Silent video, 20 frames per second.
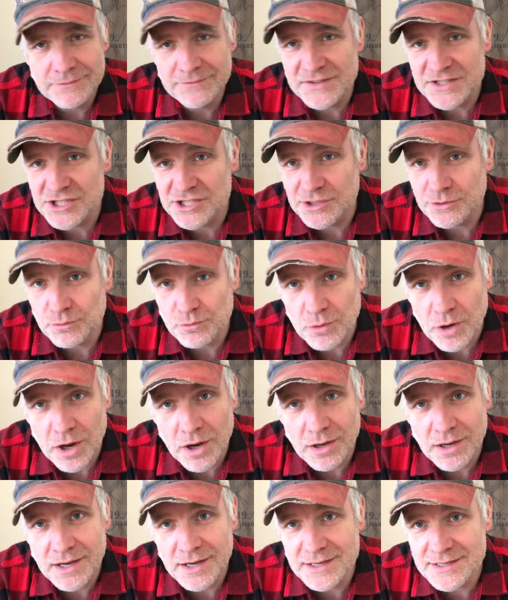fishing
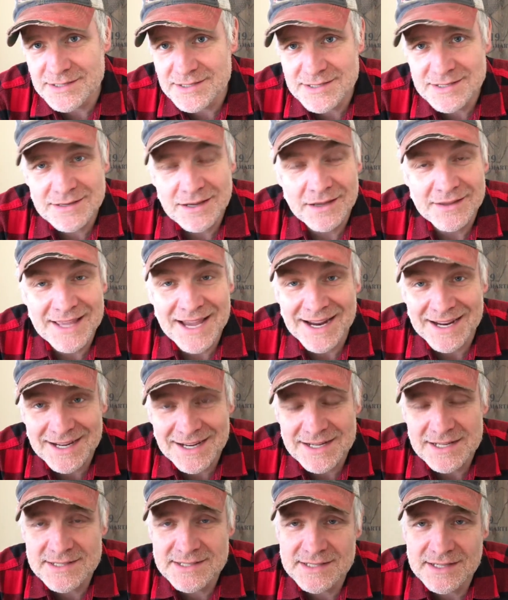rods, all that
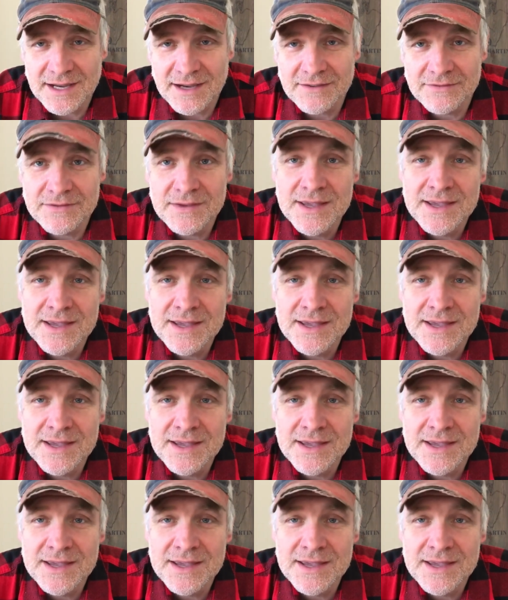kind of stuff,